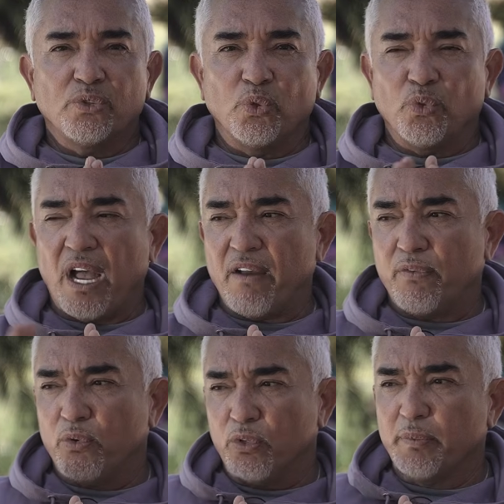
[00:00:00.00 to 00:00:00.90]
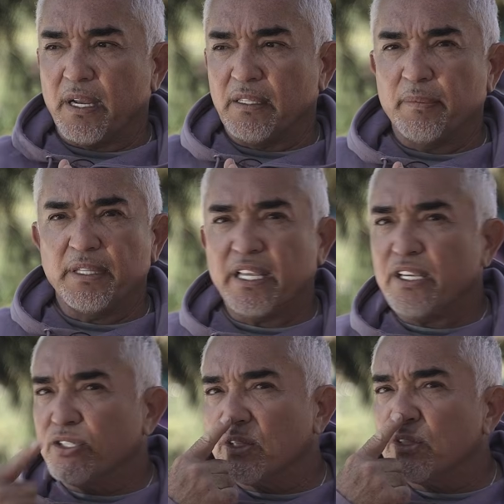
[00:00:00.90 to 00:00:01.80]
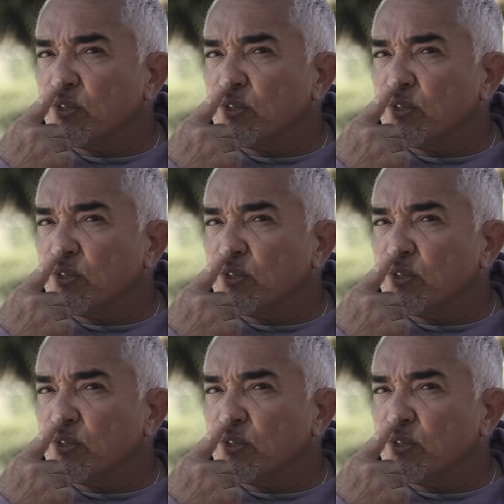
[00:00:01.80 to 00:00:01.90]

to have rules, boundaries, limitations